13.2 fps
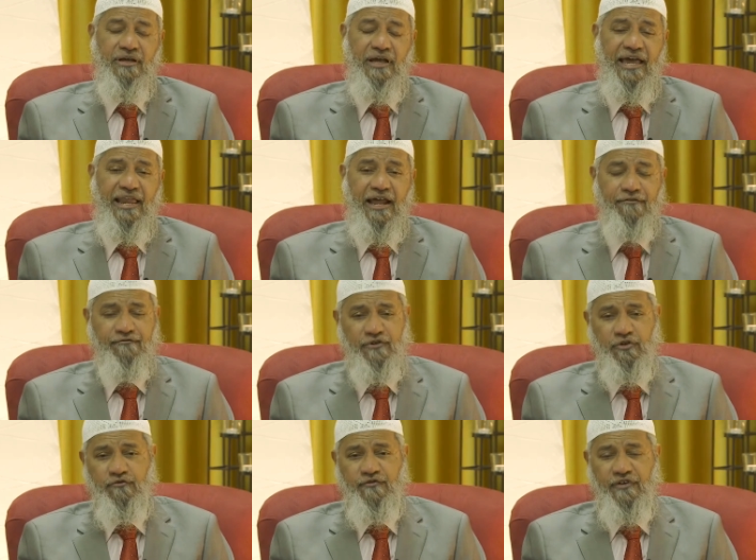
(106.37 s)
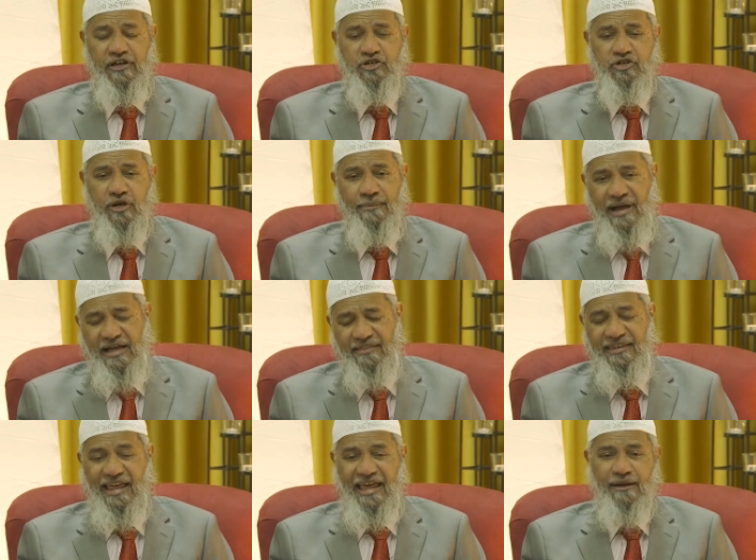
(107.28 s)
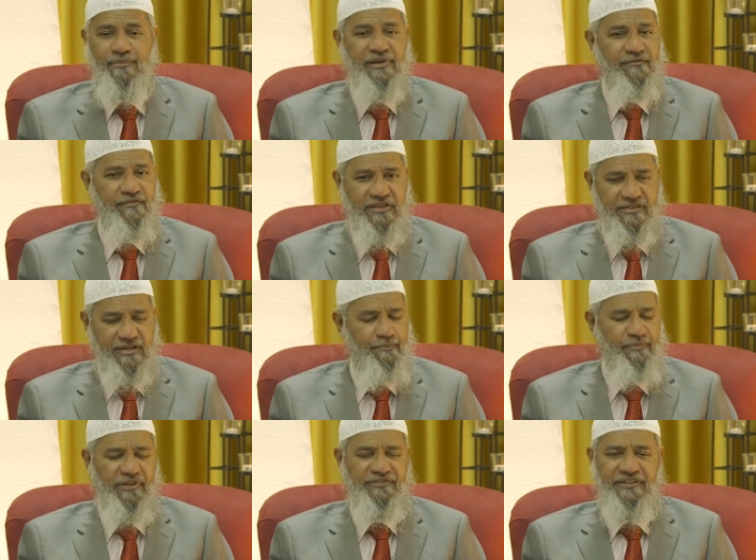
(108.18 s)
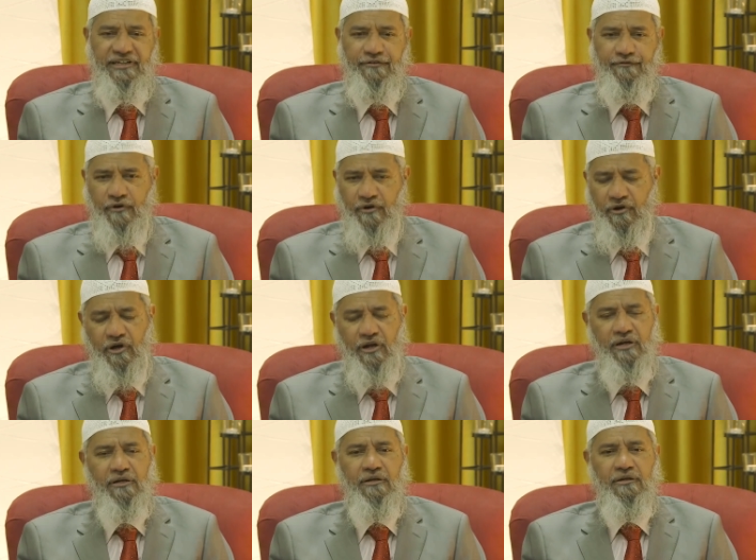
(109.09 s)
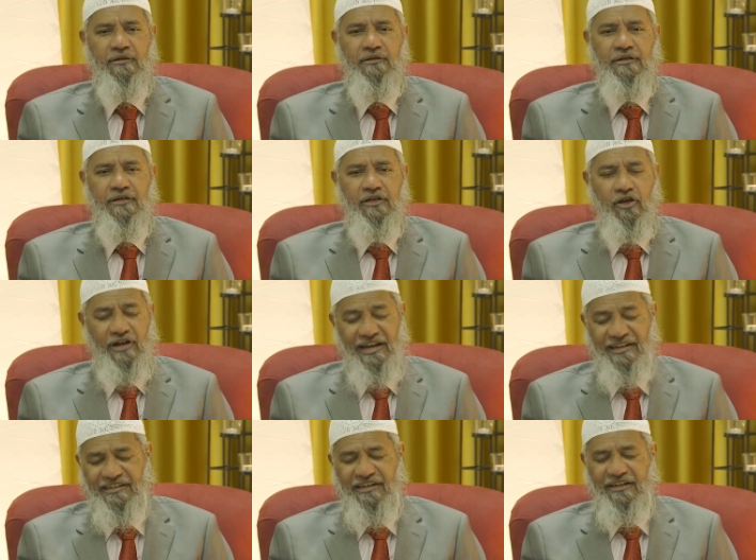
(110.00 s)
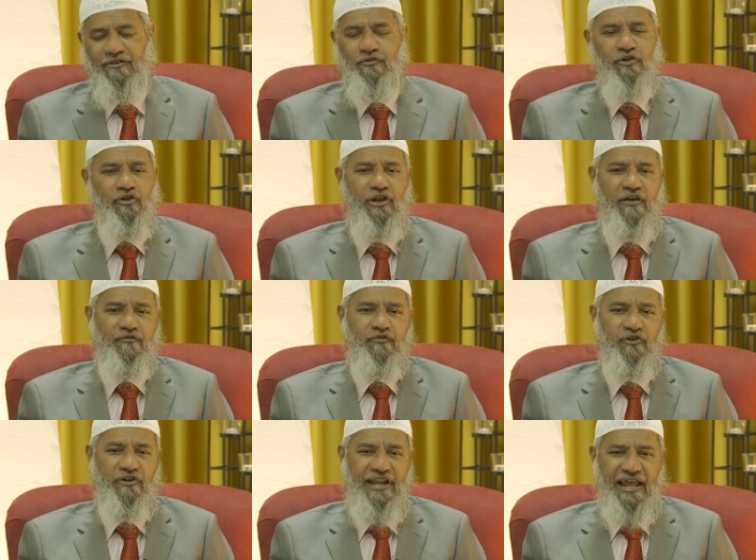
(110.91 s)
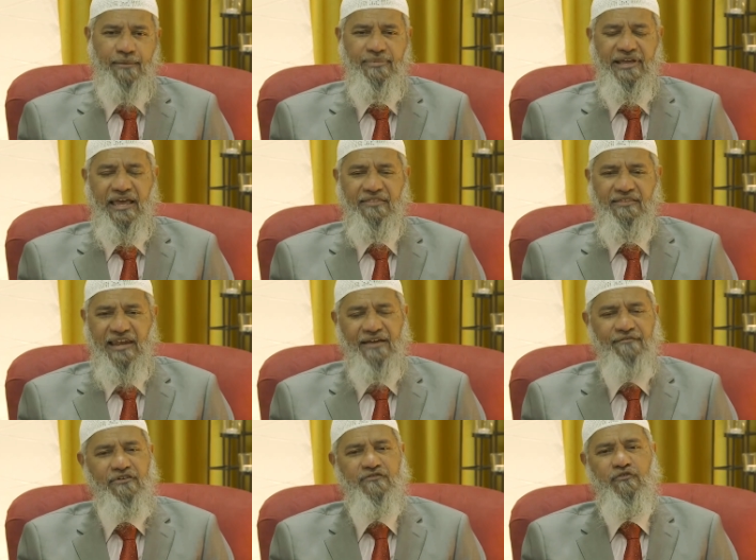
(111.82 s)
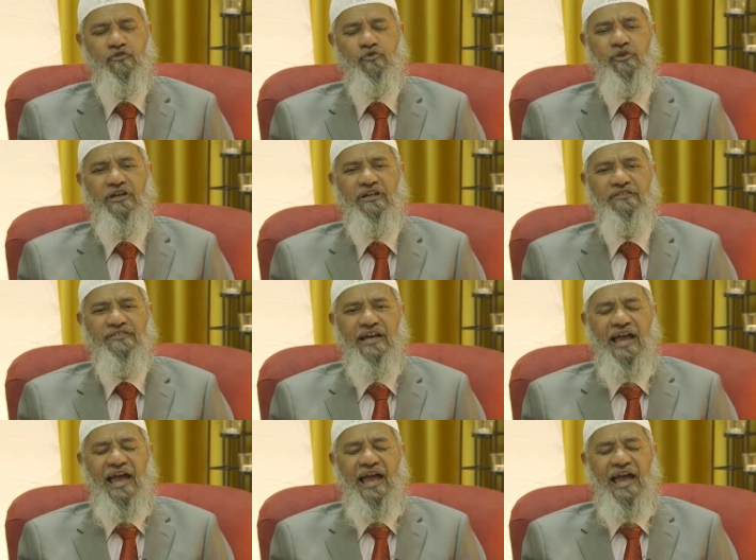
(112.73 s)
And after you finish your mahad in Arabic, which is compulsory for all, you're 19 years old, you'll have to learn Arabic as a language for 2 years.